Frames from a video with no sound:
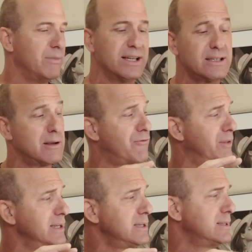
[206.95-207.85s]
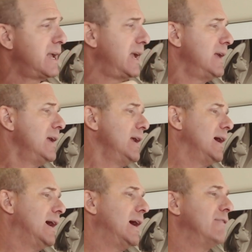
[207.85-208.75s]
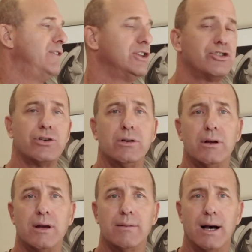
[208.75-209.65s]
This is a Avenger,